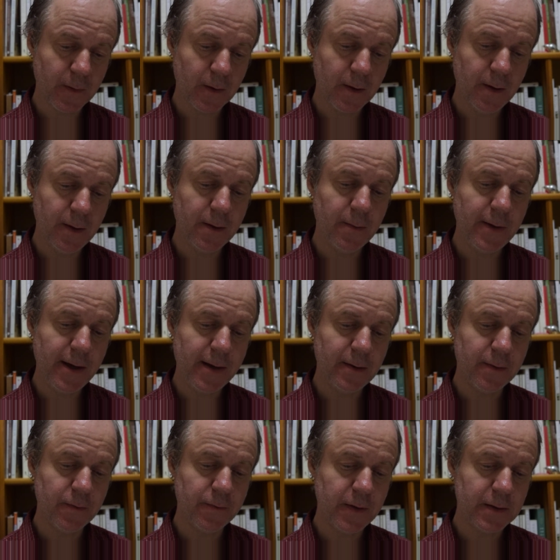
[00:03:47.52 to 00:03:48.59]
hit a man
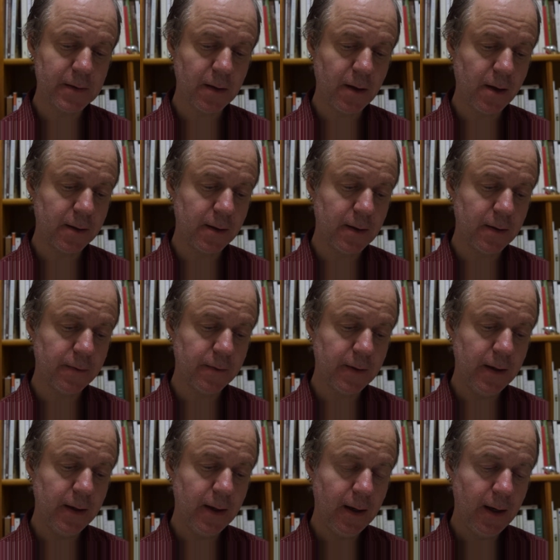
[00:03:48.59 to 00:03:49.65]
in the face long enough,
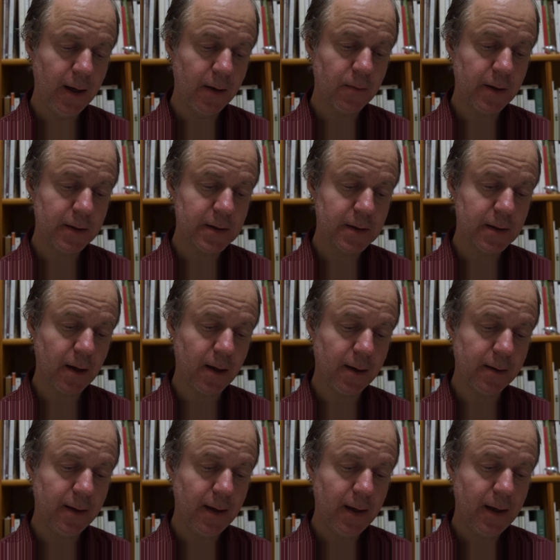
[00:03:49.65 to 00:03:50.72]
writes Scott,